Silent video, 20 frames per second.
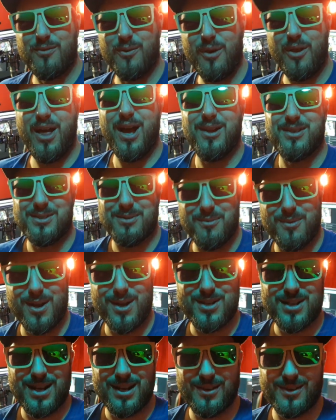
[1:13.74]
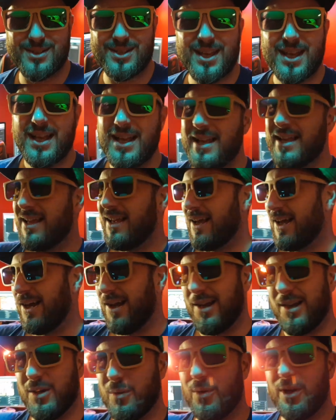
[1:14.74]
thousand watch hours. Uh,
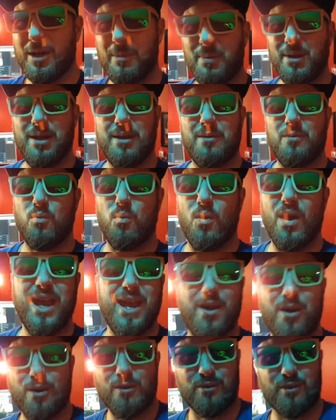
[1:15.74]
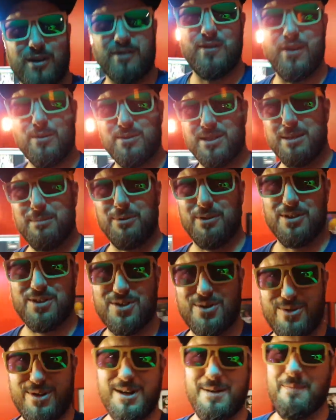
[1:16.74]
it would have been way over if I was able to
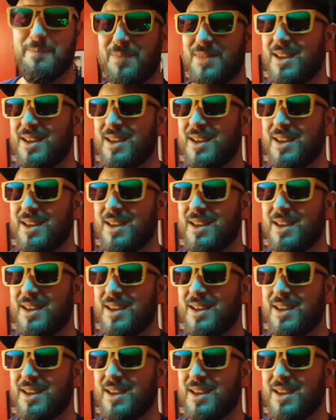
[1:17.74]
stream.